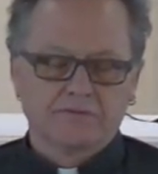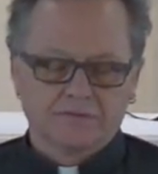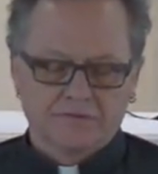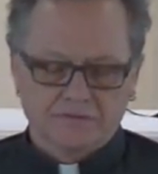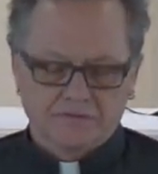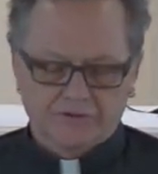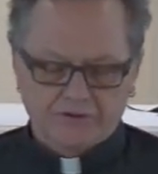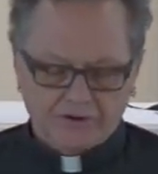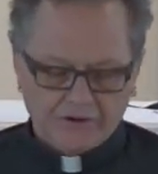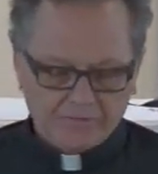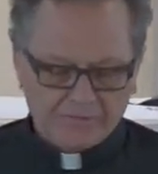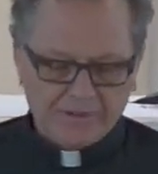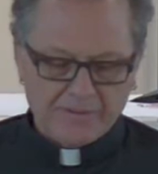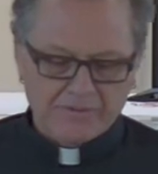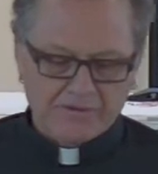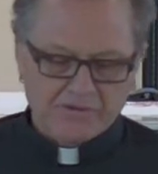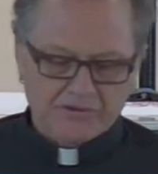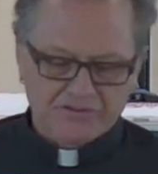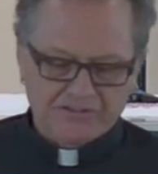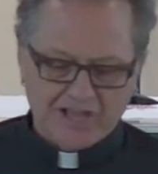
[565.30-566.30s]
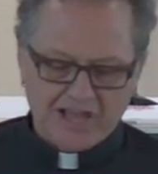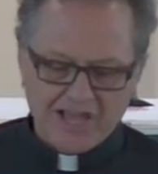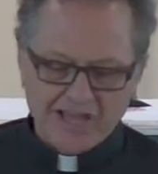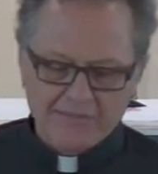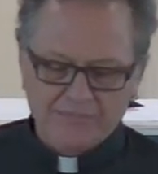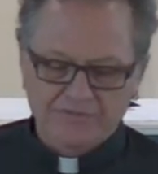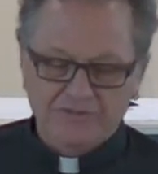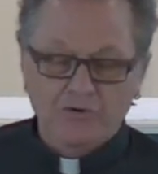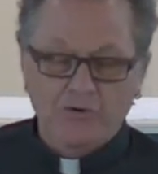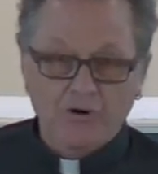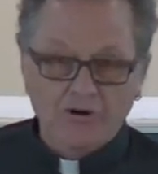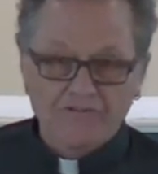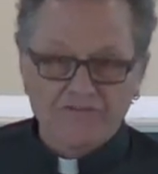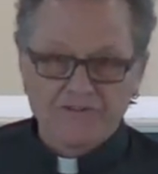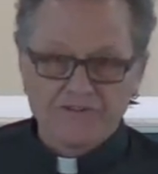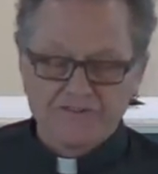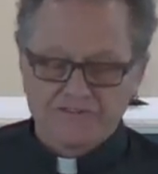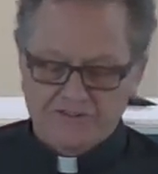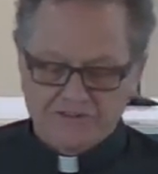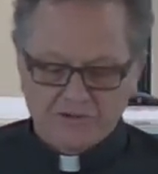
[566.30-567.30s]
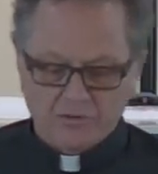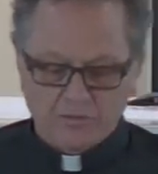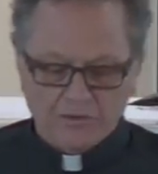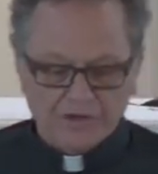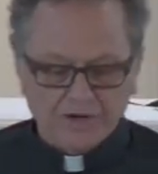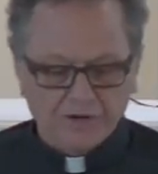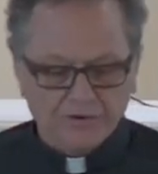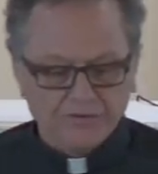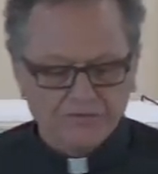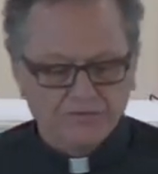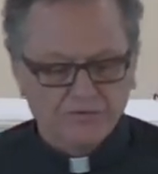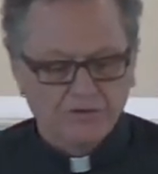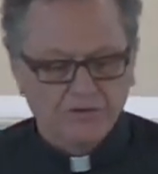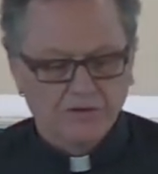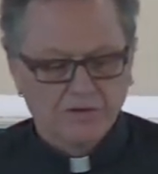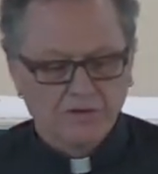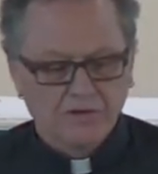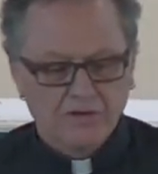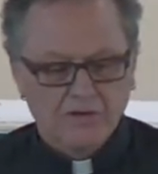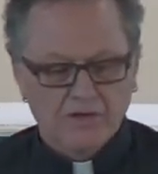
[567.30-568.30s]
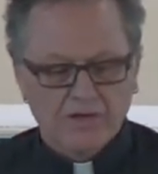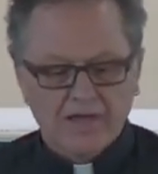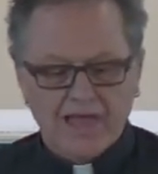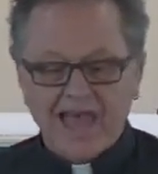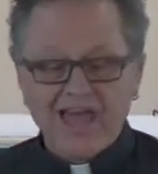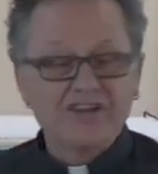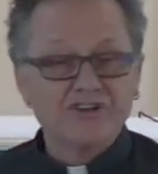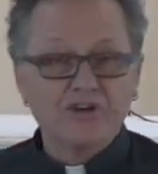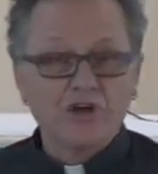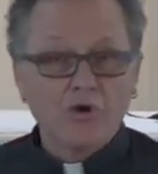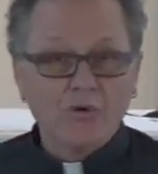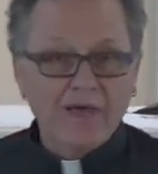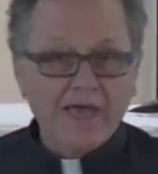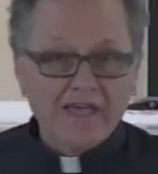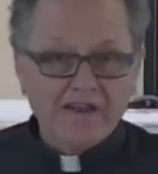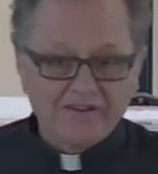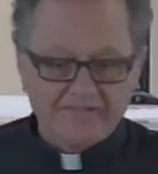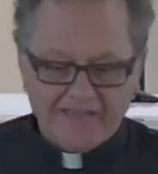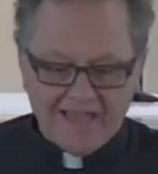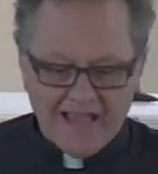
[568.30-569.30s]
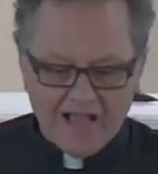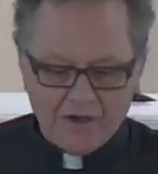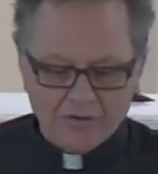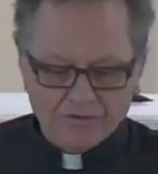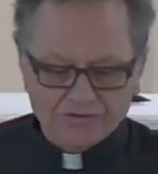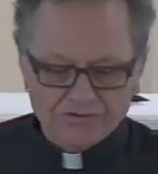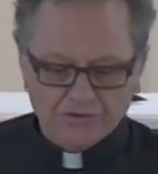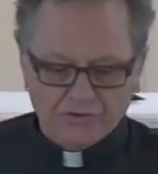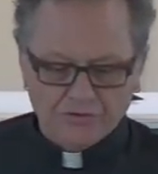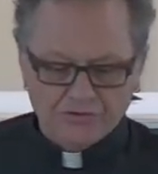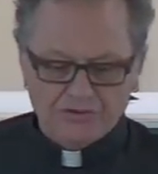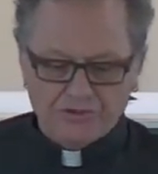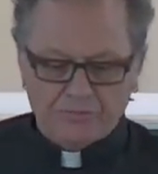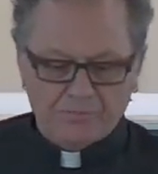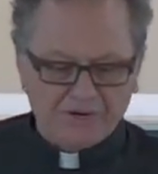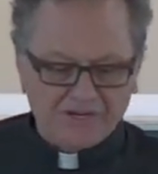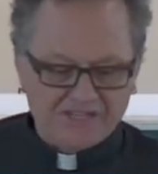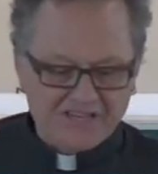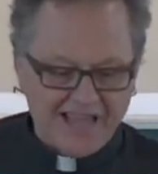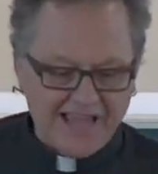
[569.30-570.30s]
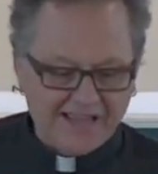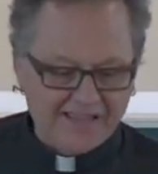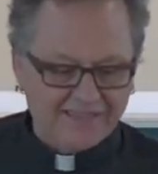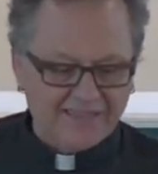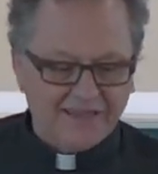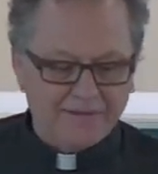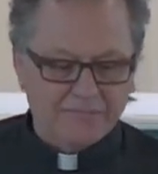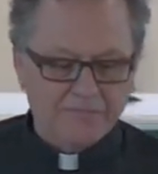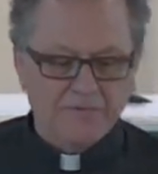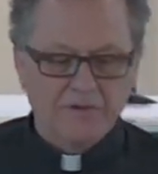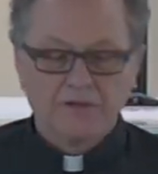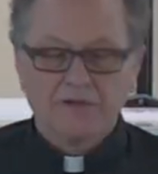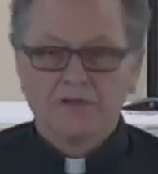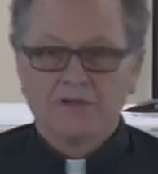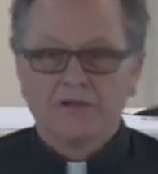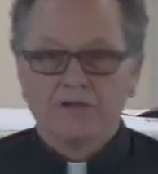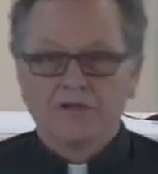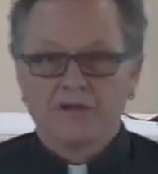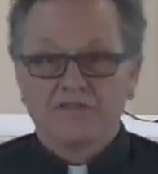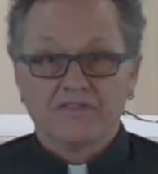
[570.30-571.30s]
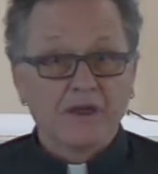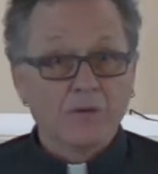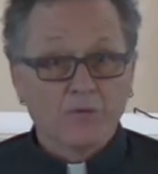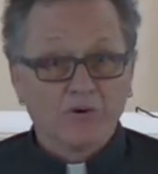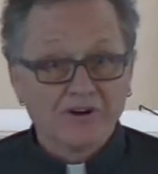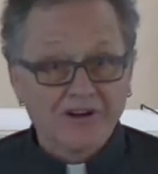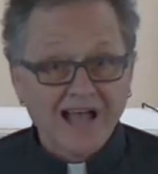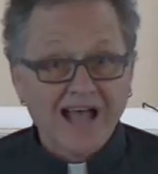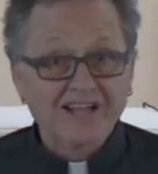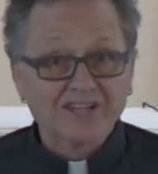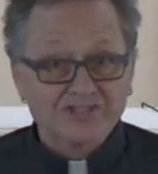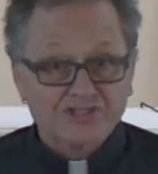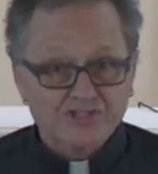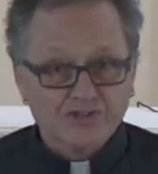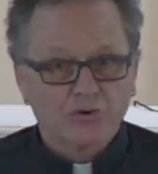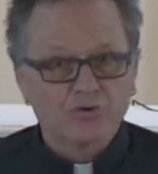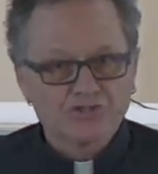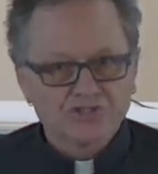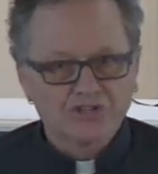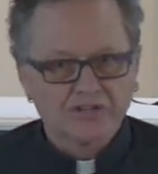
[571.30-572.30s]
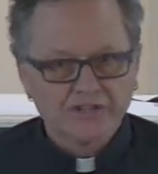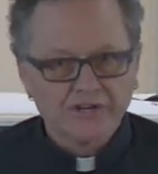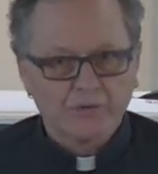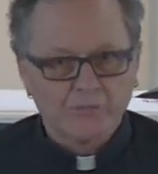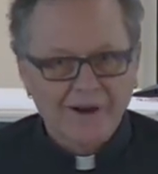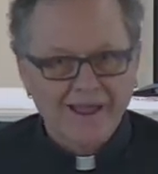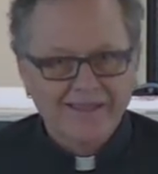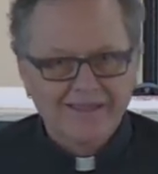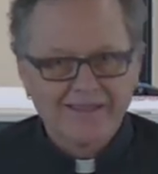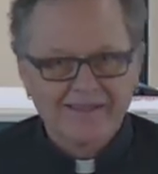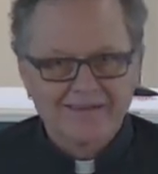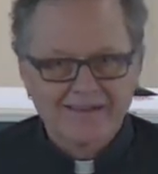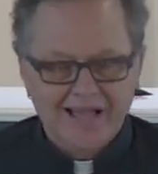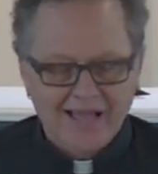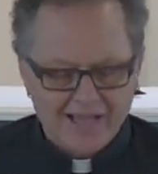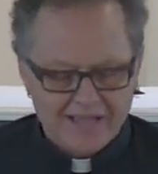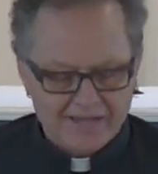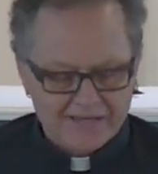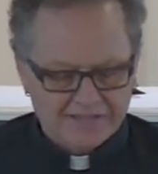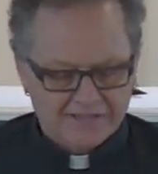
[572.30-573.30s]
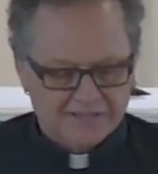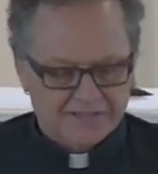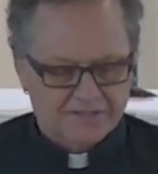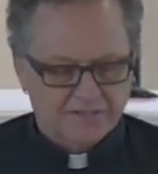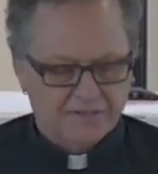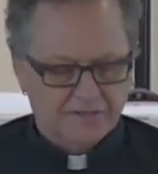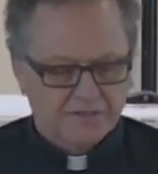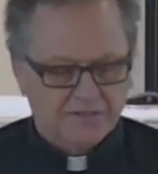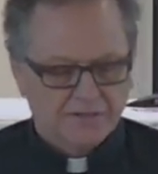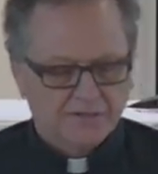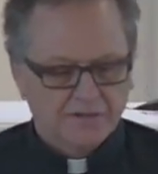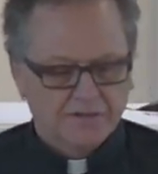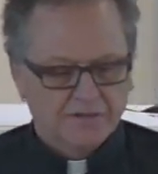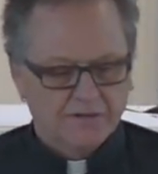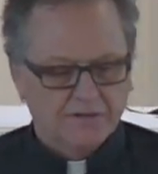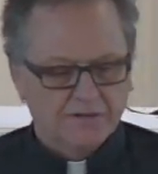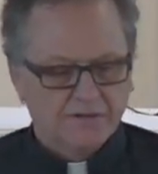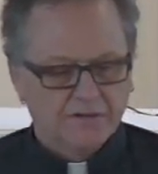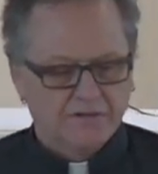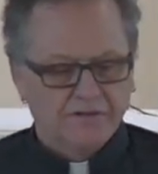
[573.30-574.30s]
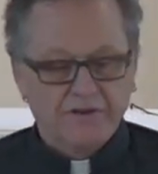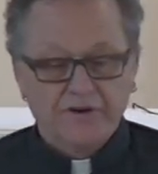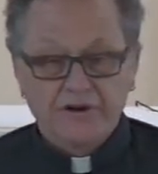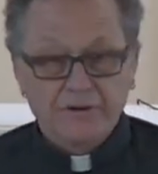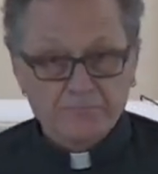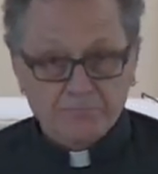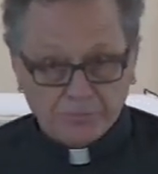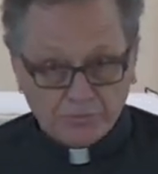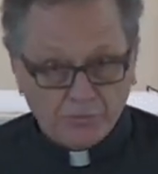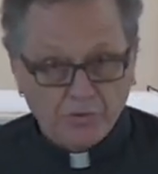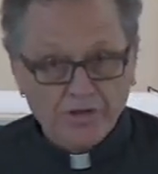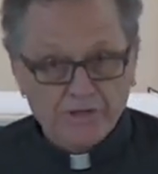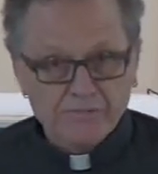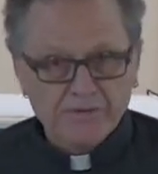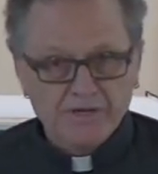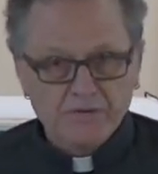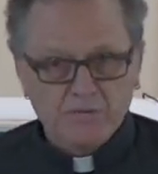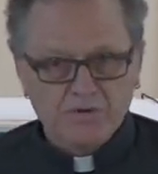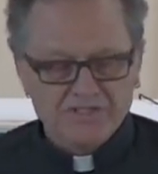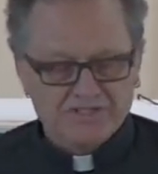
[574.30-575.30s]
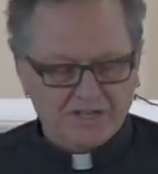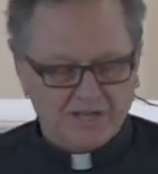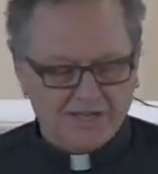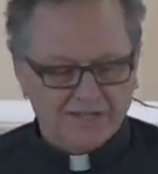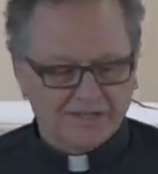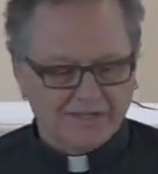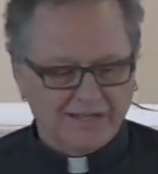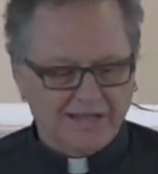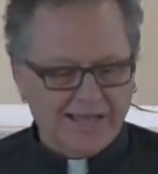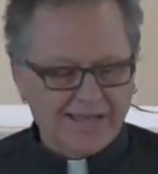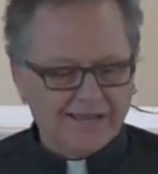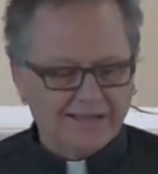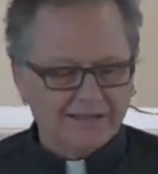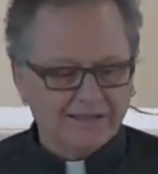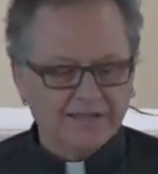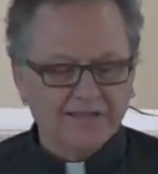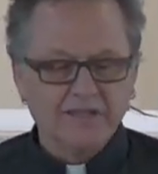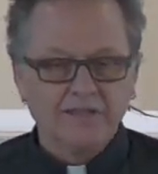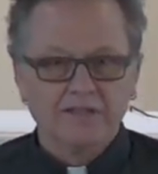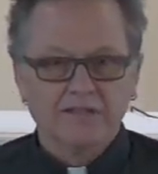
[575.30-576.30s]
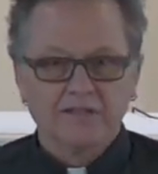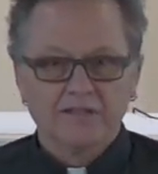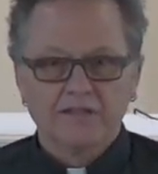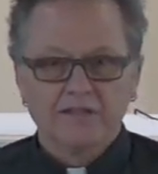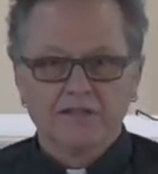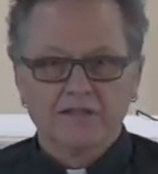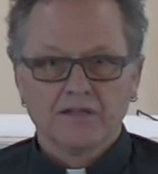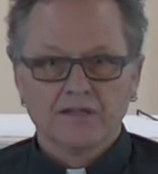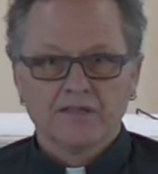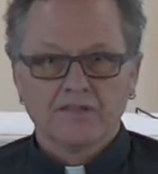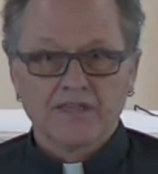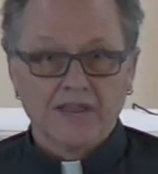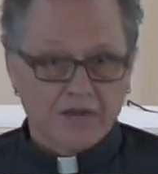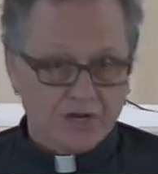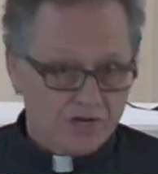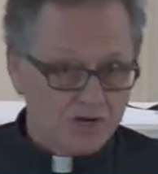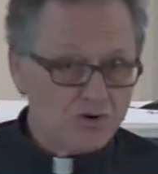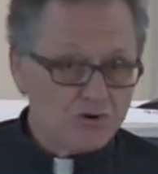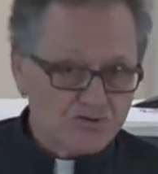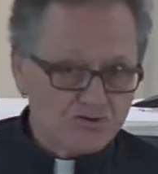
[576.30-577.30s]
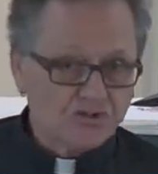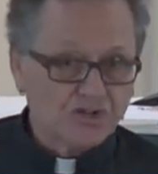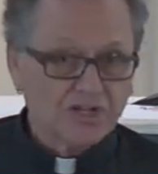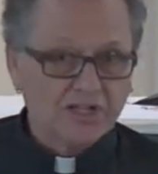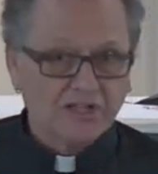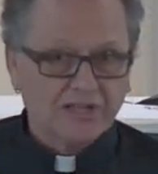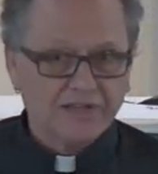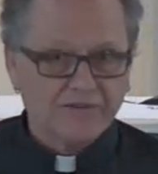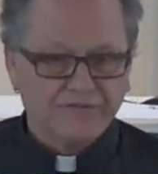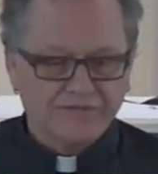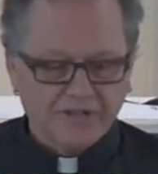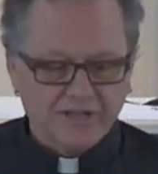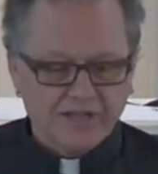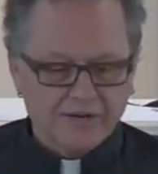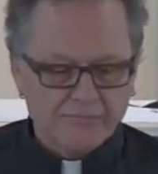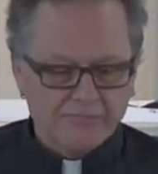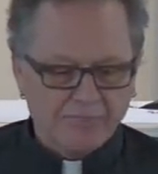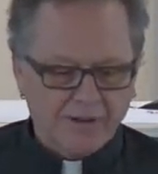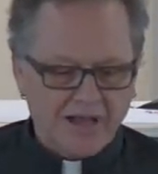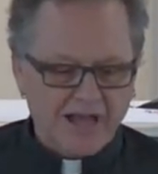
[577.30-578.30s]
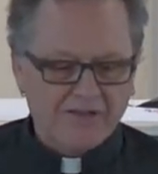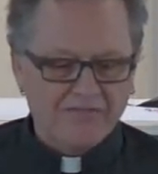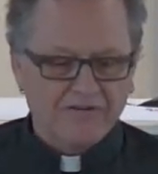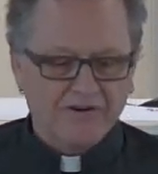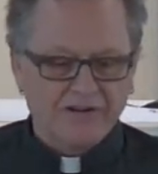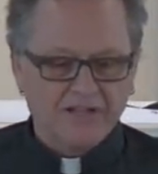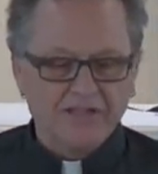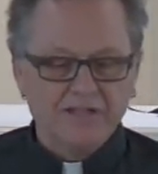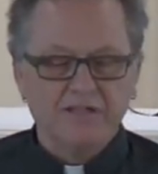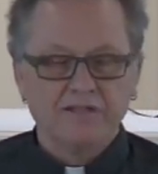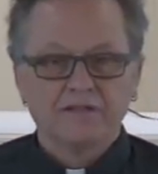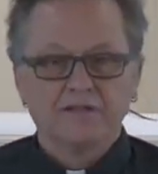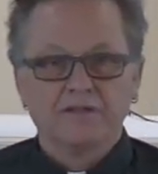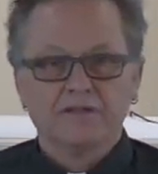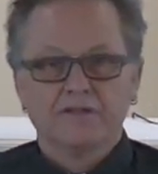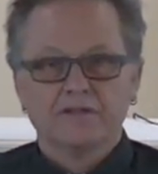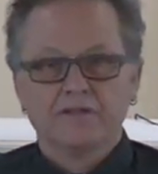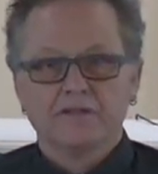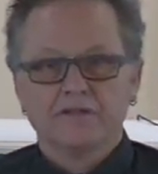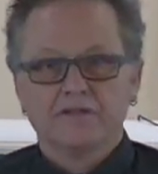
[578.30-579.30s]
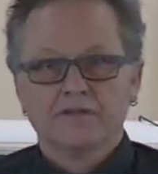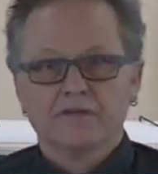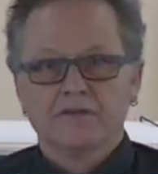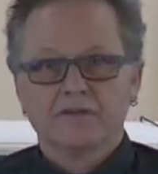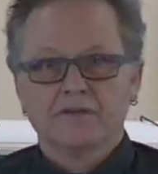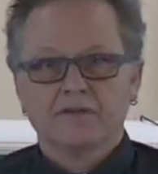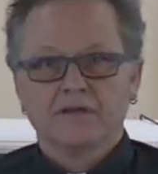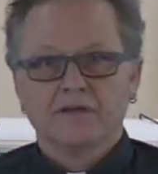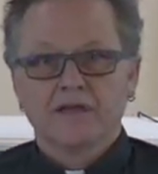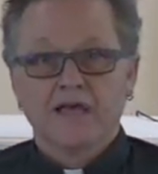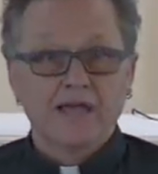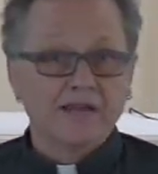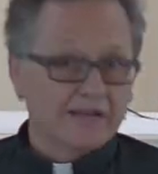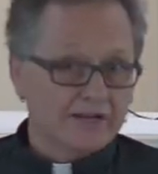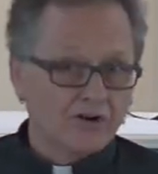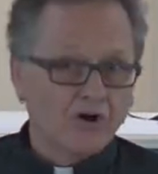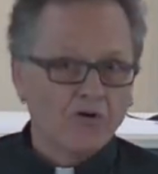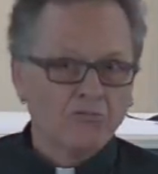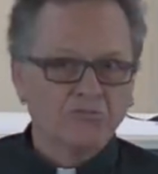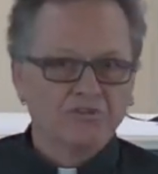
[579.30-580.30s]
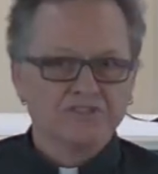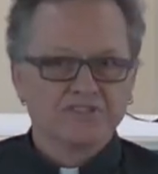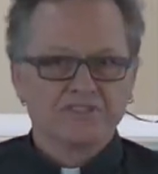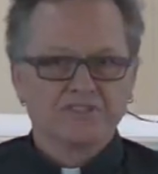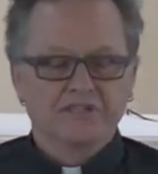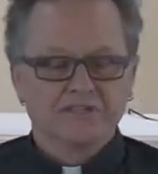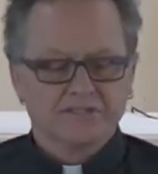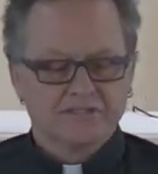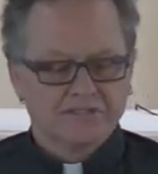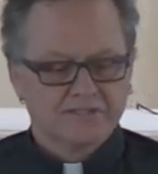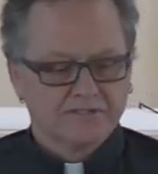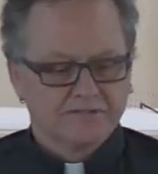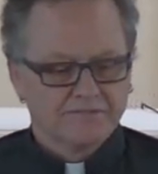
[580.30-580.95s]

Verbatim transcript: During biblical times, the orphans and the widows had no head of the household to protect them. They were not socially recognized. Their employment was unlikely. They usually lived in poverty and in homelessness.